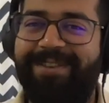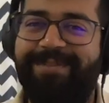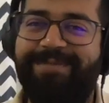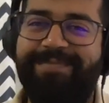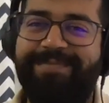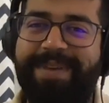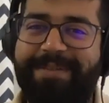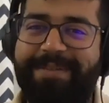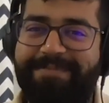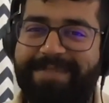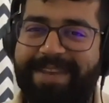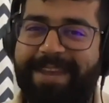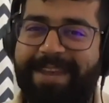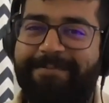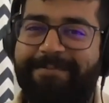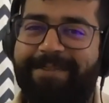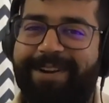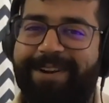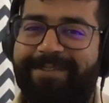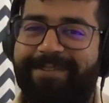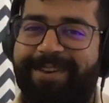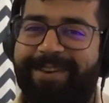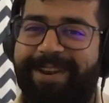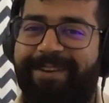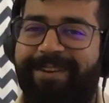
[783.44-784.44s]
you may be able
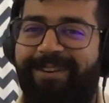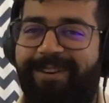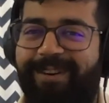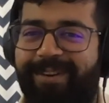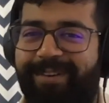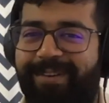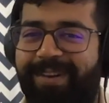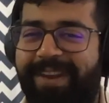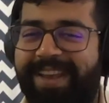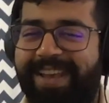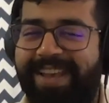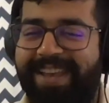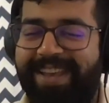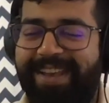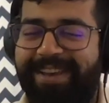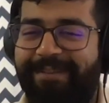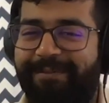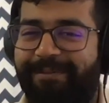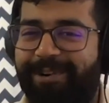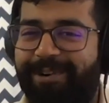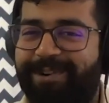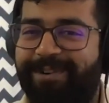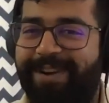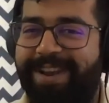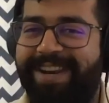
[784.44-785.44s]
to recall
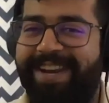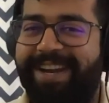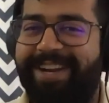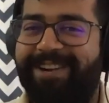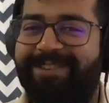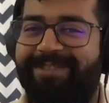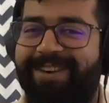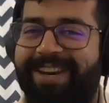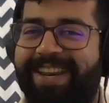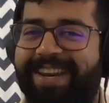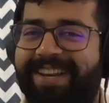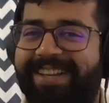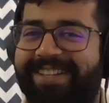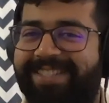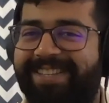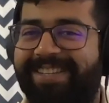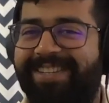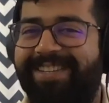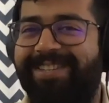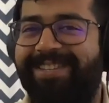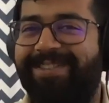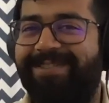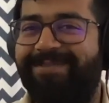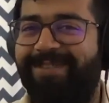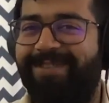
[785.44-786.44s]
what do I need to really
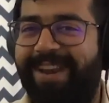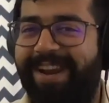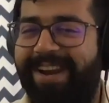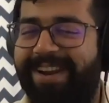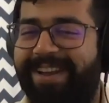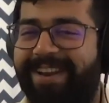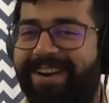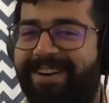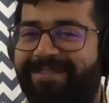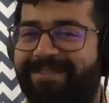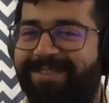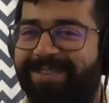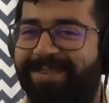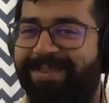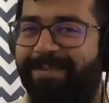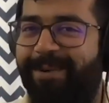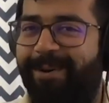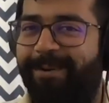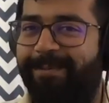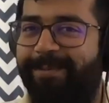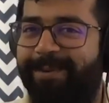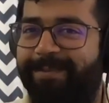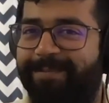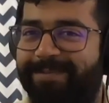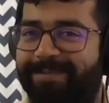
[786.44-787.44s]
search to get around the
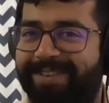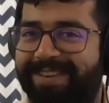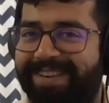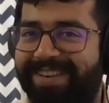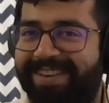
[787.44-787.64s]
problem.